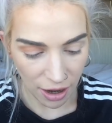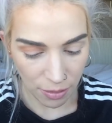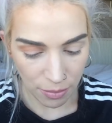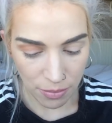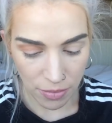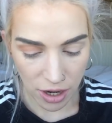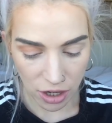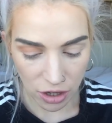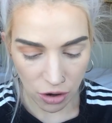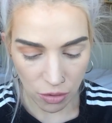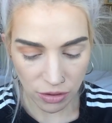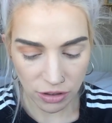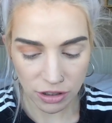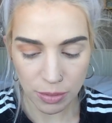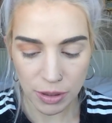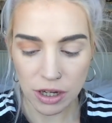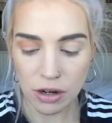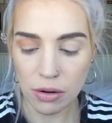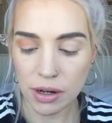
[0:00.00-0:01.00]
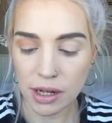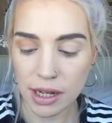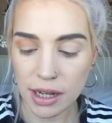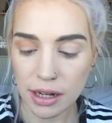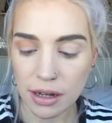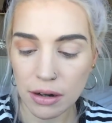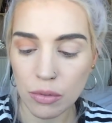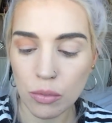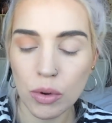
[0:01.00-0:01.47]
am going to be going
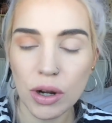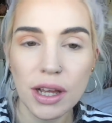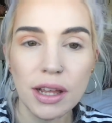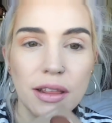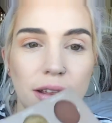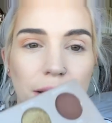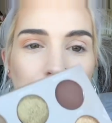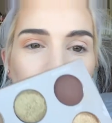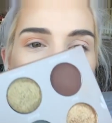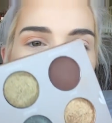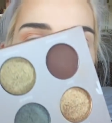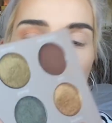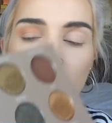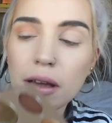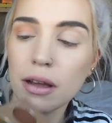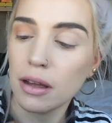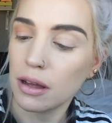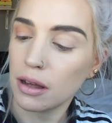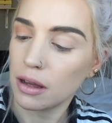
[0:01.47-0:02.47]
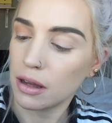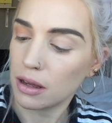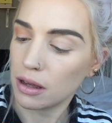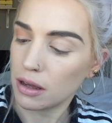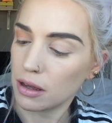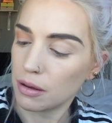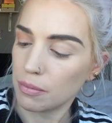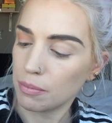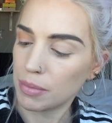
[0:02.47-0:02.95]
in with
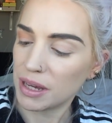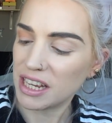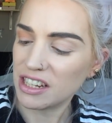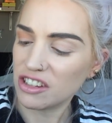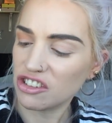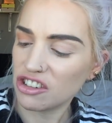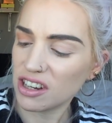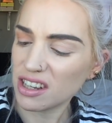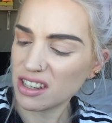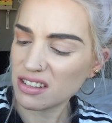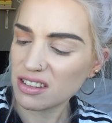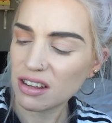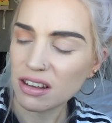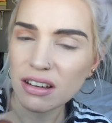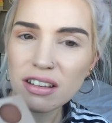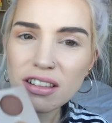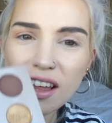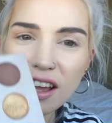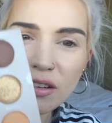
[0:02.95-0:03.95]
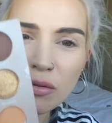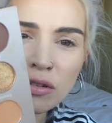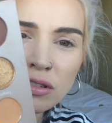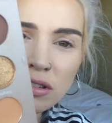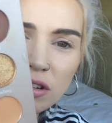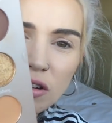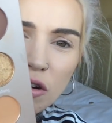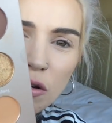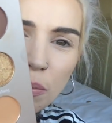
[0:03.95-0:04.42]
peaches. That
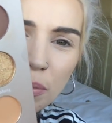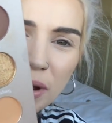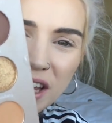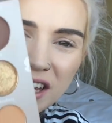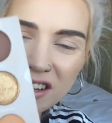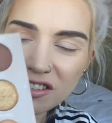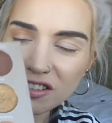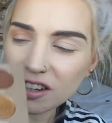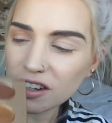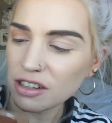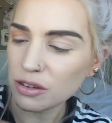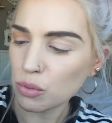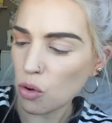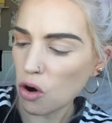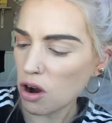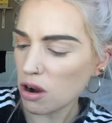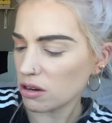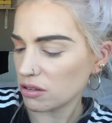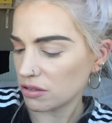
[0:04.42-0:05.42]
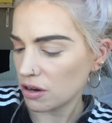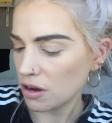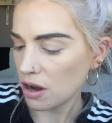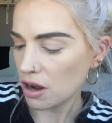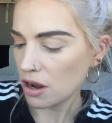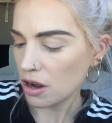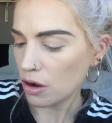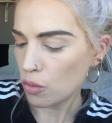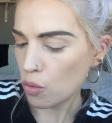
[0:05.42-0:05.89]
one's called peaches. What?
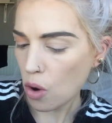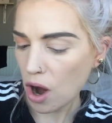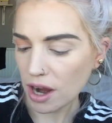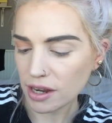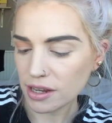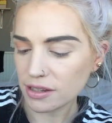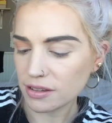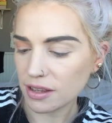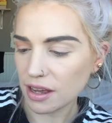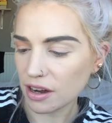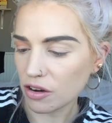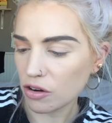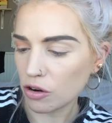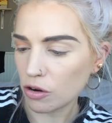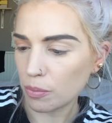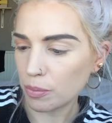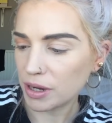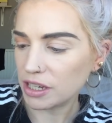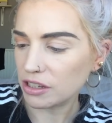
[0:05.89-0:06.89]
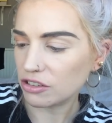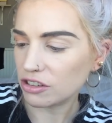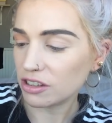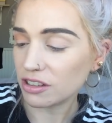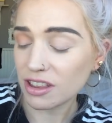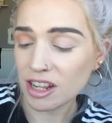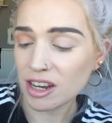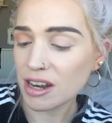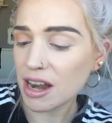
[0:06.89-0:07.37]
Why is that called
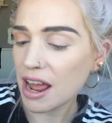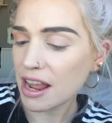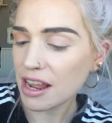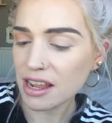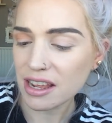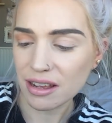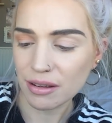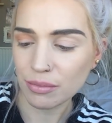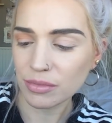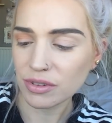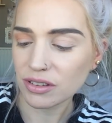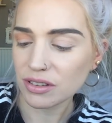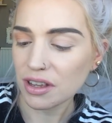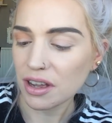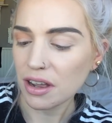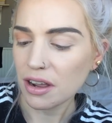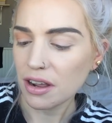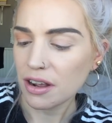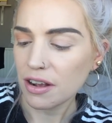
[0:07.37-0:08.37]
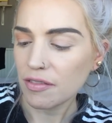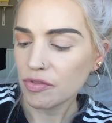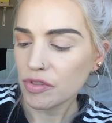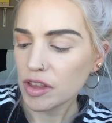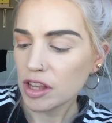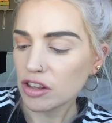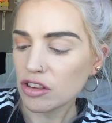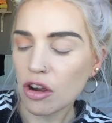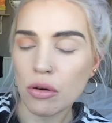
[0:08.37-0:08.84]
peaches? The names
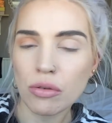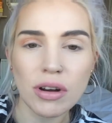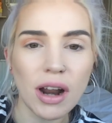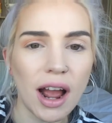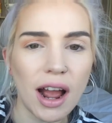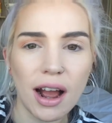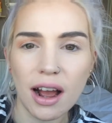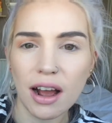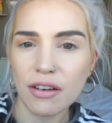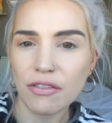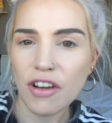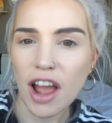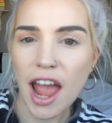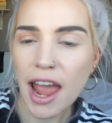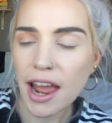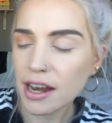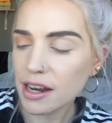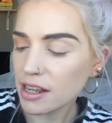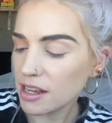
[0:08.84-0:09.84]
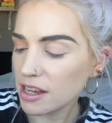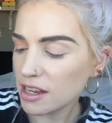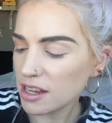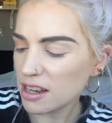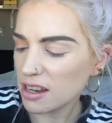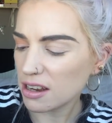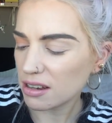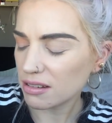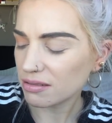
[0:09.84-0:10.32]
don't have
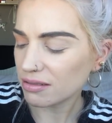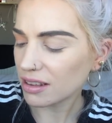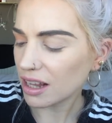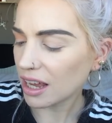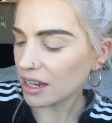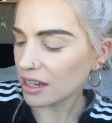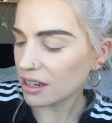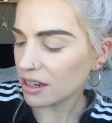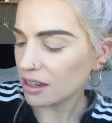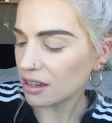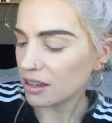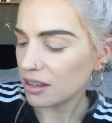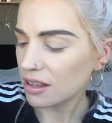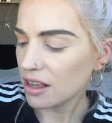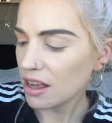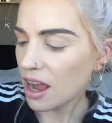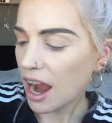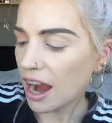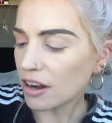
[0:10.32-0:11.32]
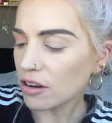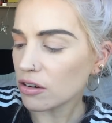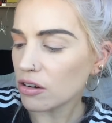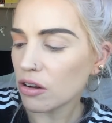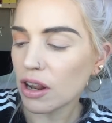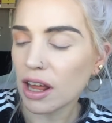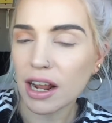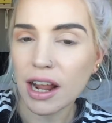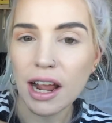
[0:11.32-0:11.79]
any, like, I don't
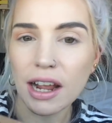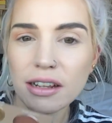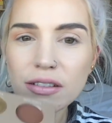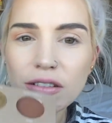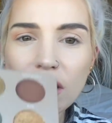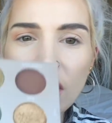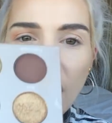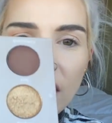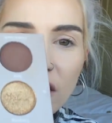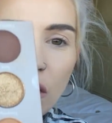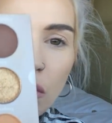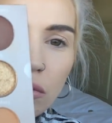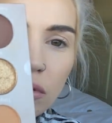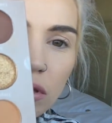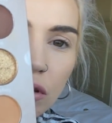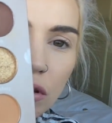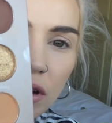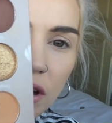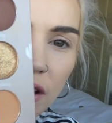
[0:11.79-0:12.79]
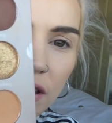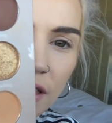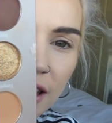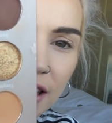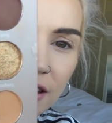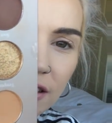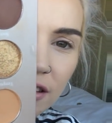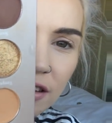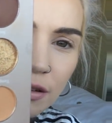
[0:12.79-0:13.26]
know, like, I don't look at
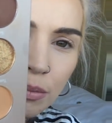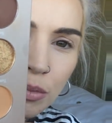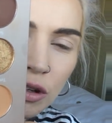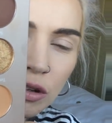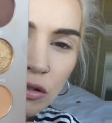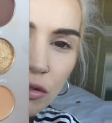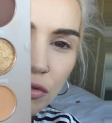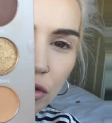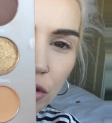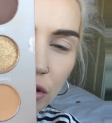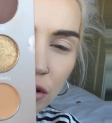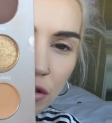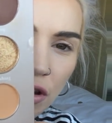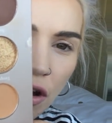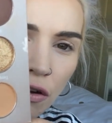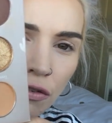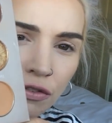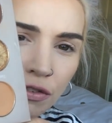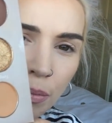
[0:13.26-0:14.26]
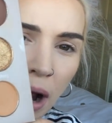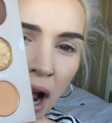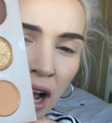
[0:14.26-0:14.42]
this beautiful soft